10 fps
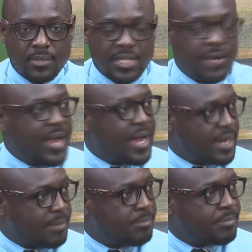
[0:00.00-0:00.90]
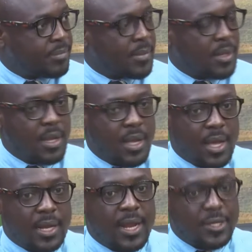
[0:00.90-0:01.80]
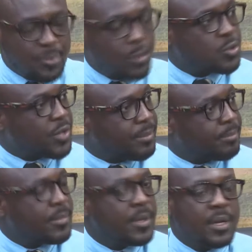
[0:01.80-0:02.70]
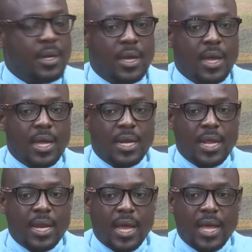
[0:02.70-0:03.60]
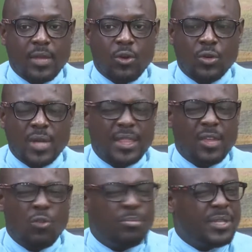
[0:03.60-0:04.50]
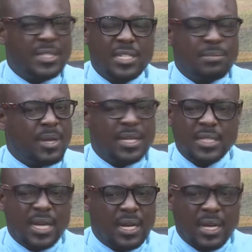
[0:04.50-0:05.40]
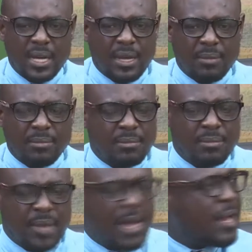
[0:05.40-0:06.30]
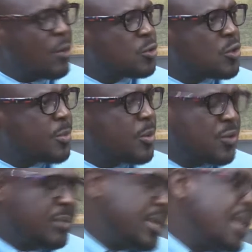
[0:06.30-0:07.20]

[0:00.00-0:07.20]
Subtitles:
Terry Idam, and then I spoke to him. And then I called, I think, operations manager, and I also spoke to him.